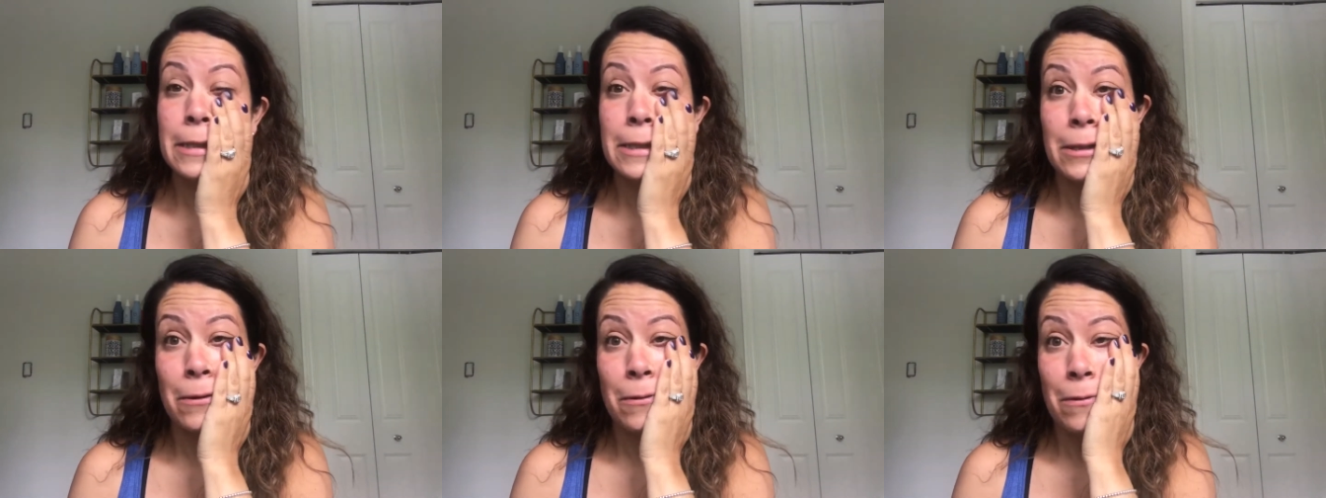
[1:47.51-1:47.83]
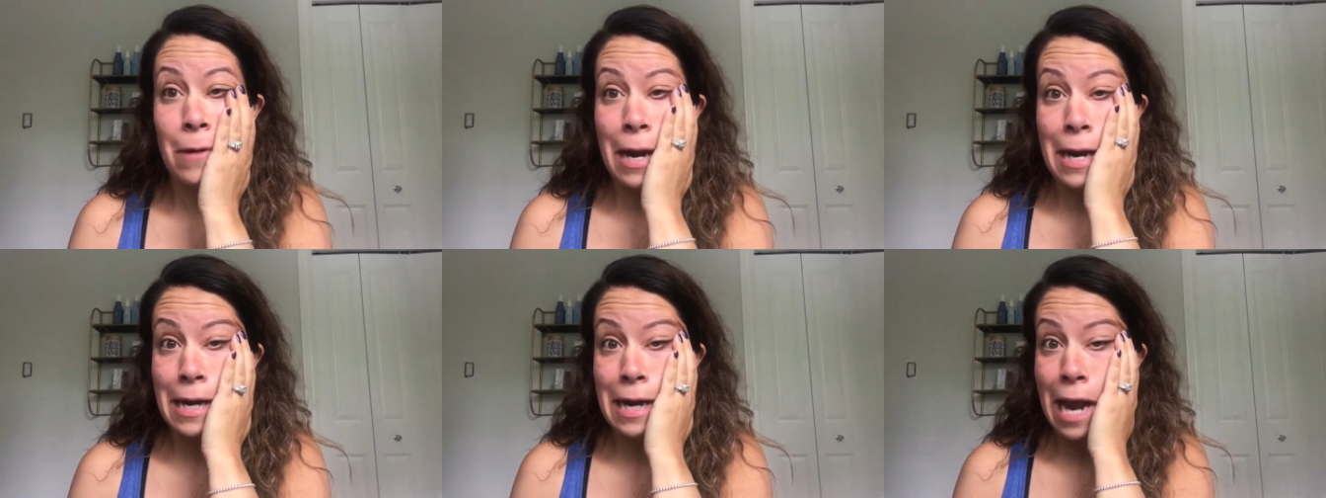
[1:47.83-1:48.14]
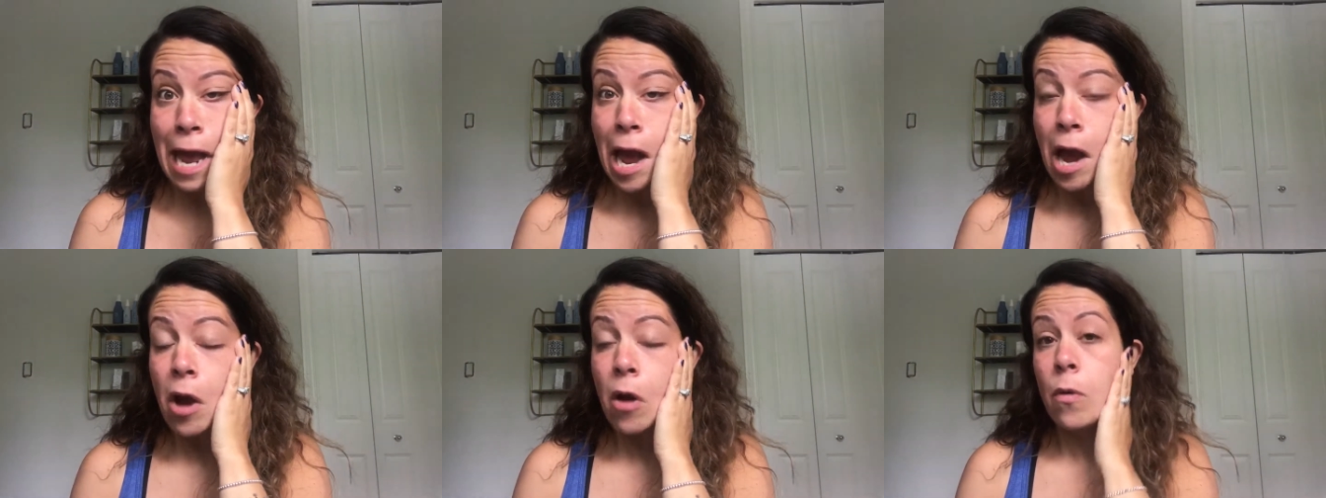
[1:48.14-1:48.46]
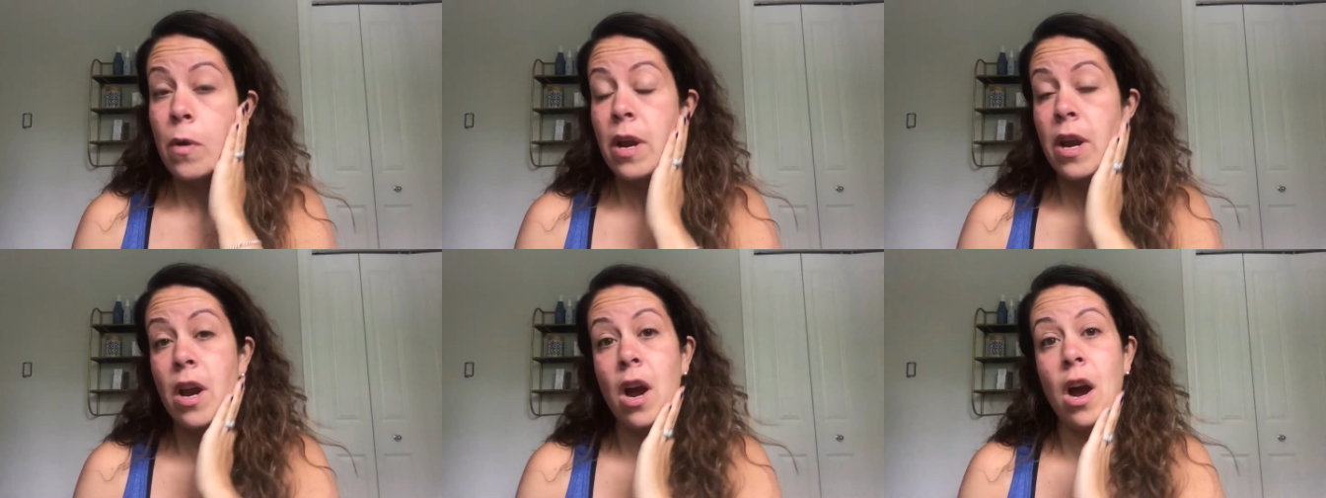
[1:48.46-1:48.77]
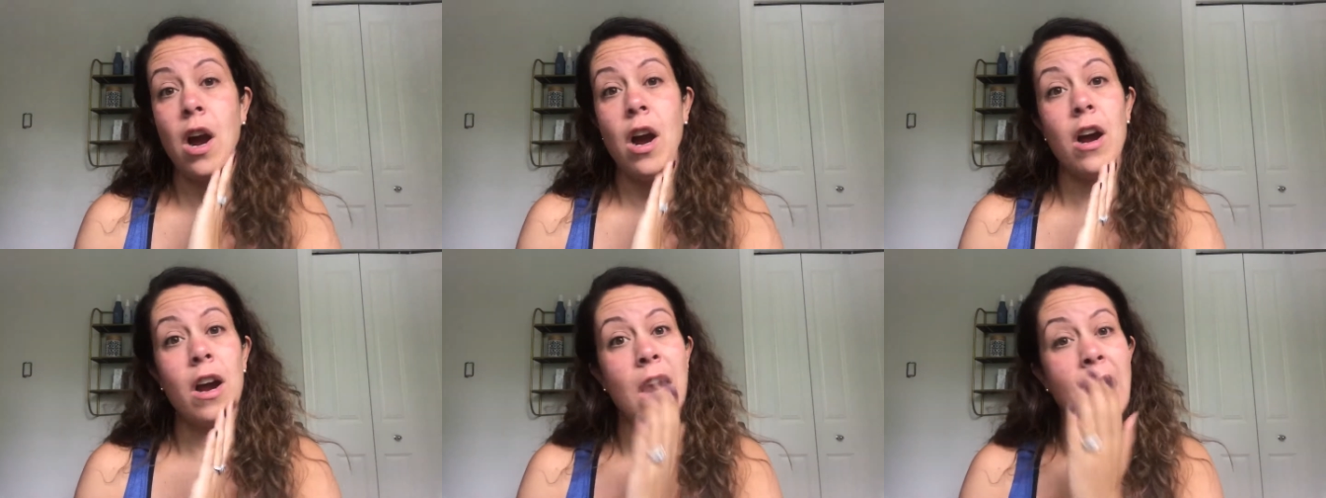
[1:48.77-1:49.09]
So right now we
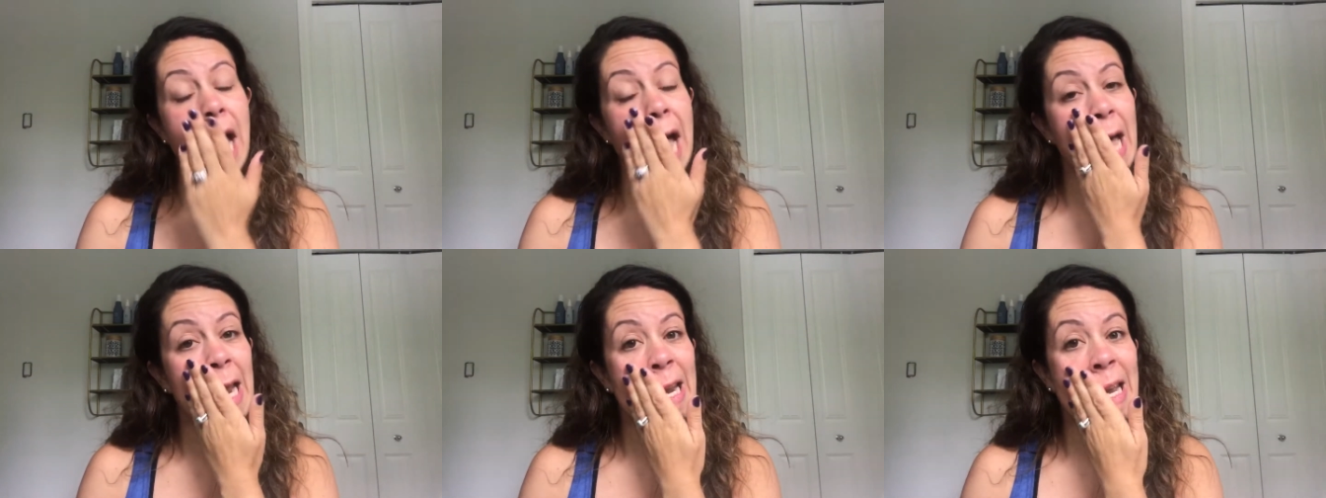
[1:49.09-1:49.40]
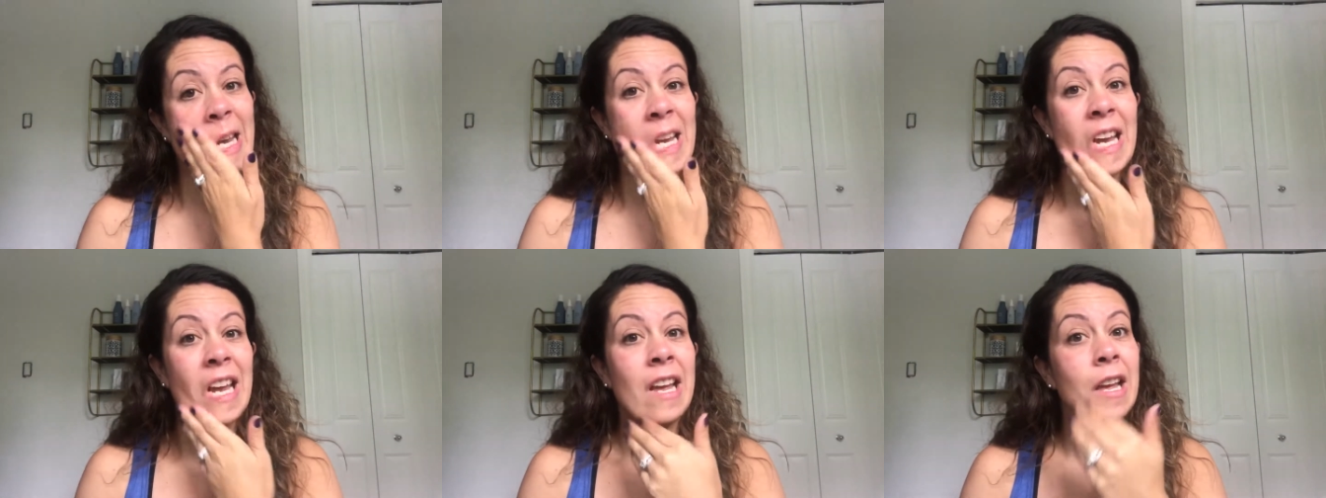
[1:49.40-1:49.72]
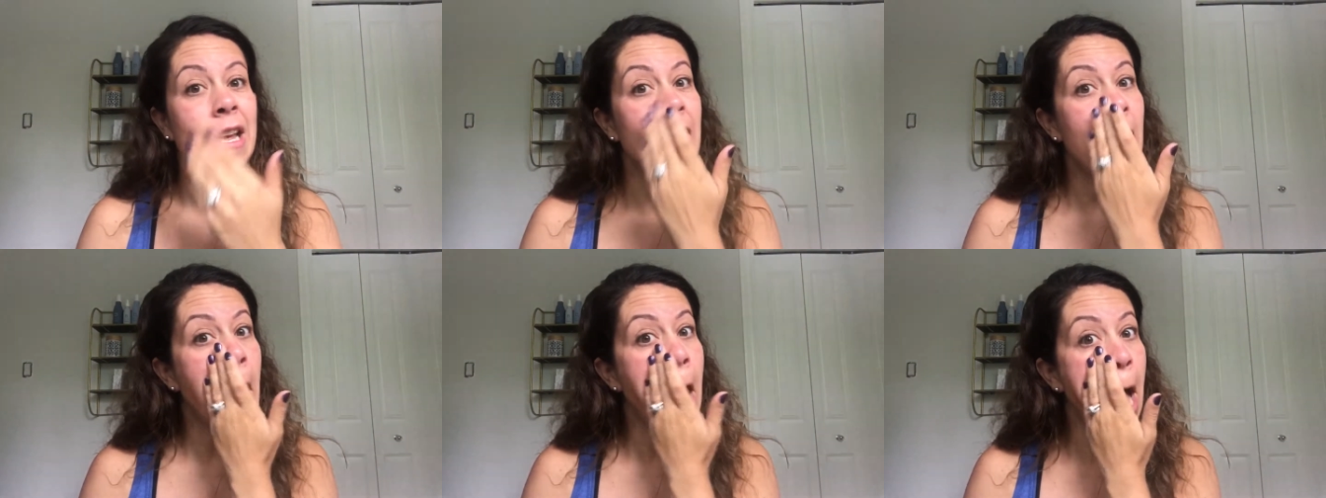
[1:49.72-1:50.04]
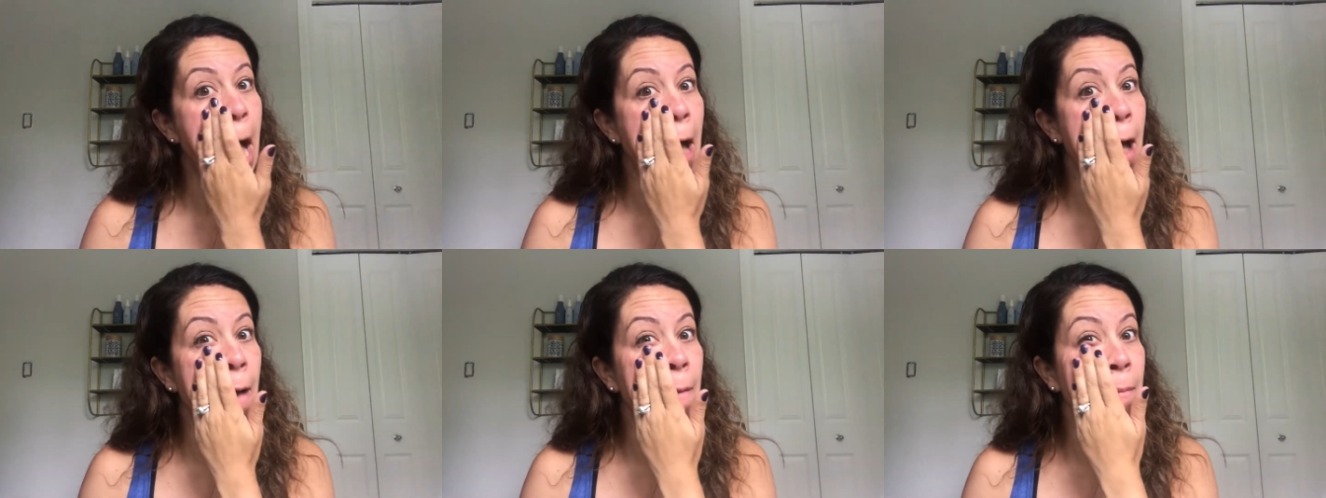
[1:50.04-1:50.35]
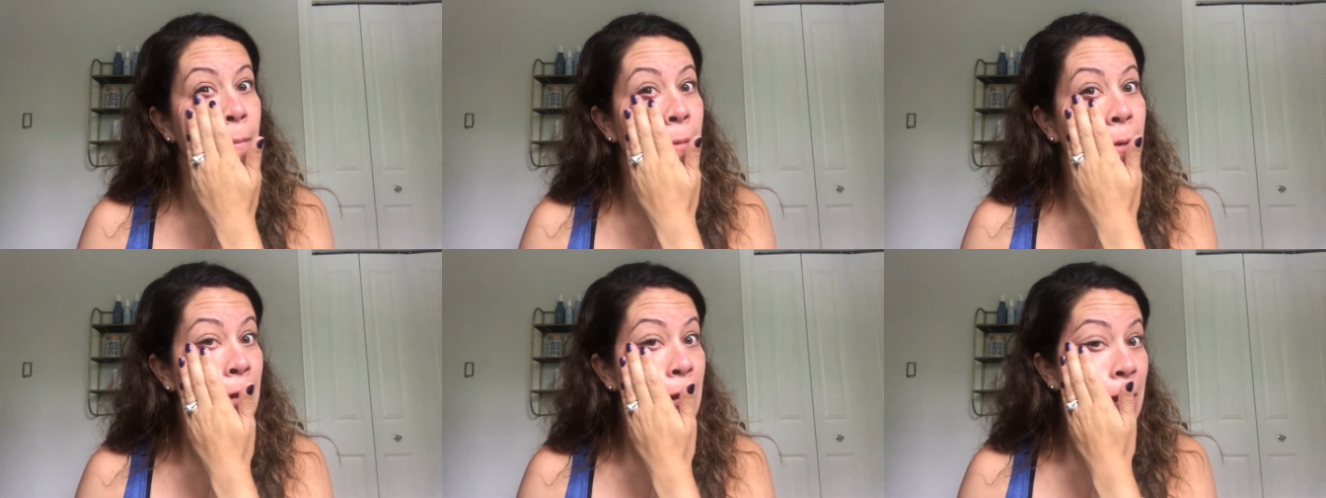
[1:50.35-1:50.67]
are adding
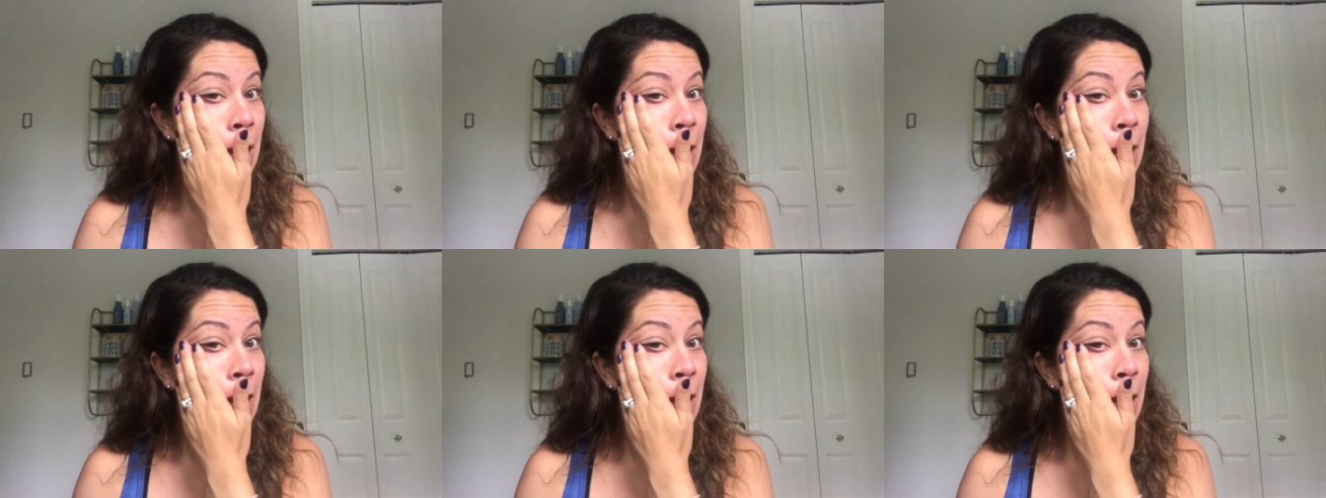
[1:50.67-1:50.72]
um,